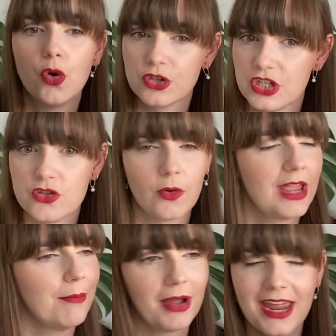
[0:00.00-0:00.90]
not enjoy
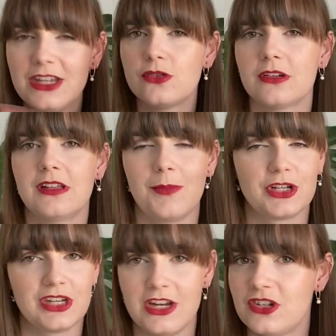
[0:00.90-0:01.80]
it by any stretch of the
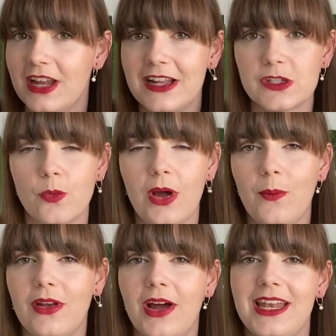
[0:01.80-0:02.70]
imagination, hence why
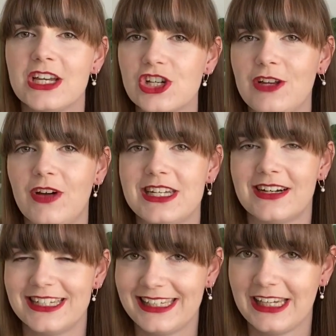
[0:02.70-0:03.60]
when I initially read it,
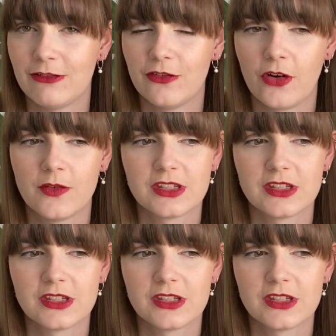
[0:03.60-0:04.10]
I did give it five